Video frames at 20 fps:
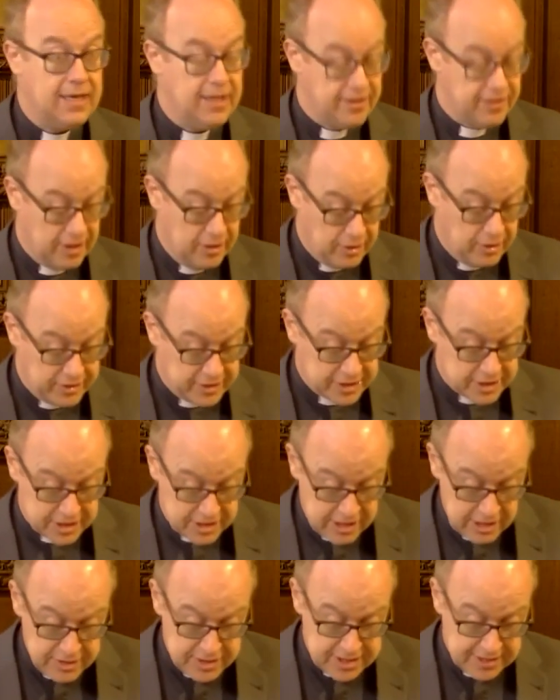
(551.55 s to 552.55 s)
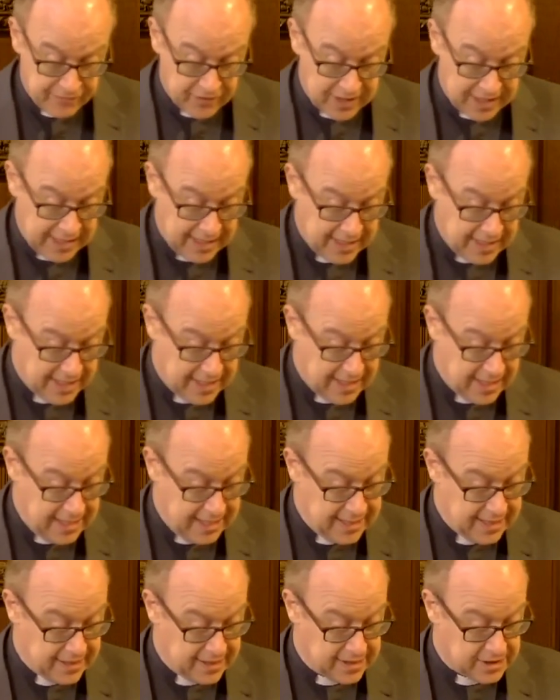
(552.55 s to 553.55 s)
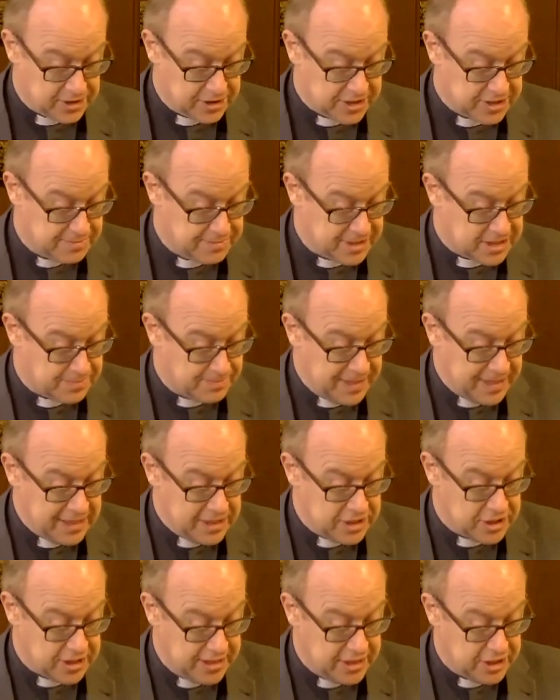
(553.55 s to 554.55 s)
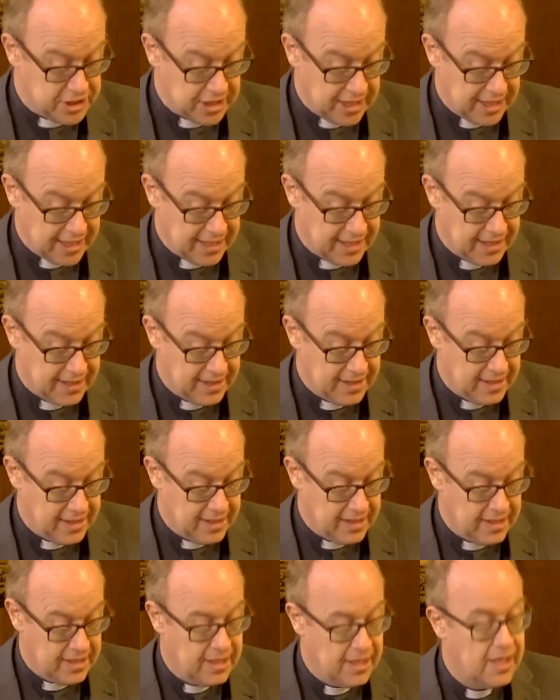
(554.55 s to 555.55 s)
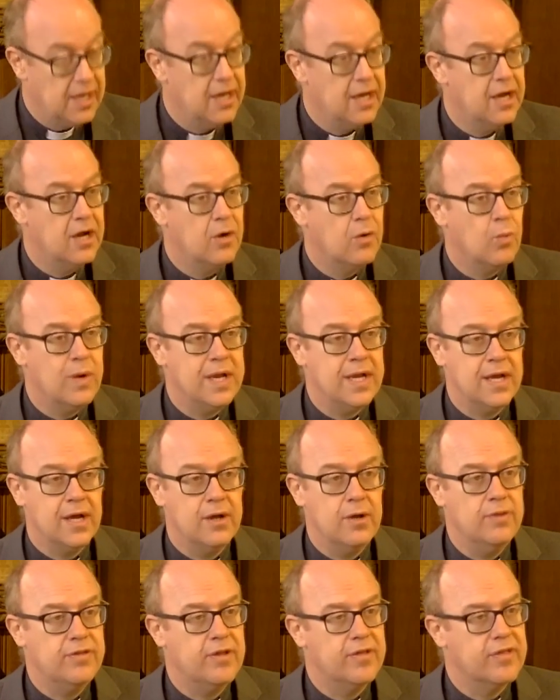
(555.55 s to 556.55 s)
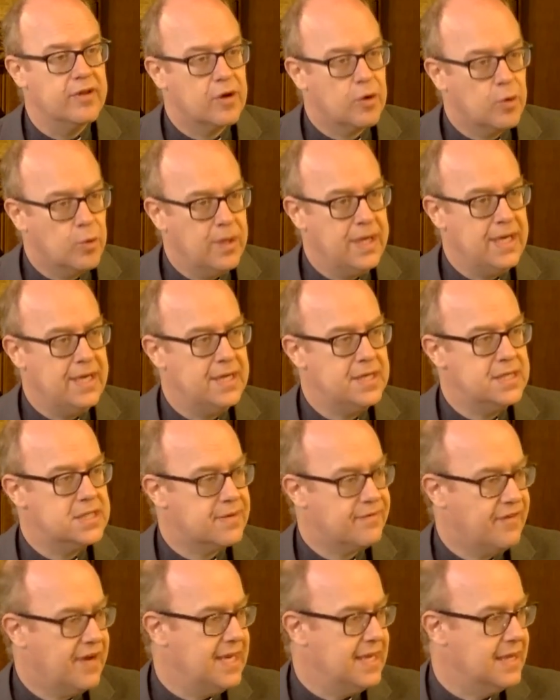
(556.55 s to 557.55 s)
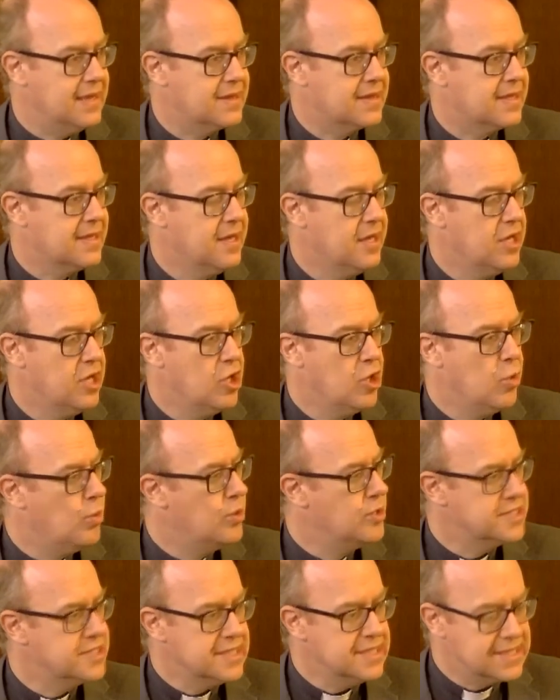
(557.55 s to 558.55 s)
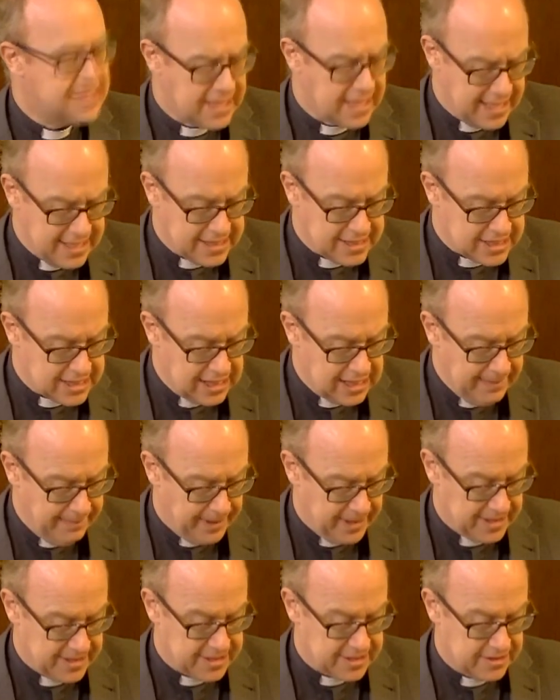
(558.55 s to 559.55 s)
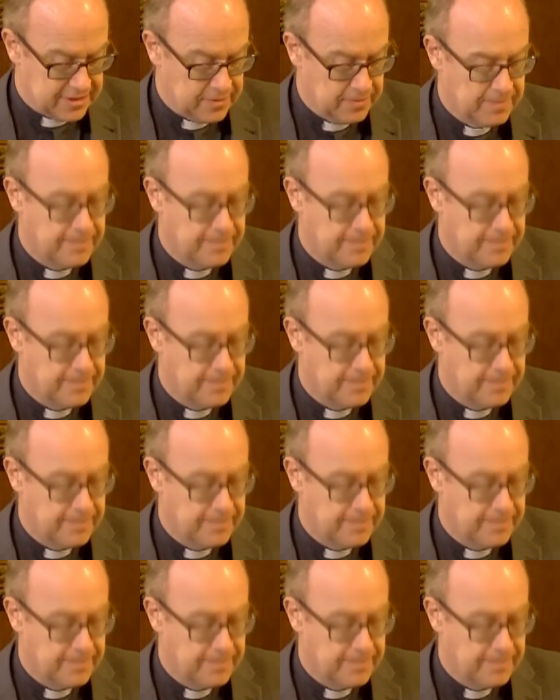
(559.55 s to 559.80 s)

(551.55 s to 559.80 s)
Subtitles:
though not exclusively, in her Christmas speech each year, we know that the Queen's faith was intensely personal.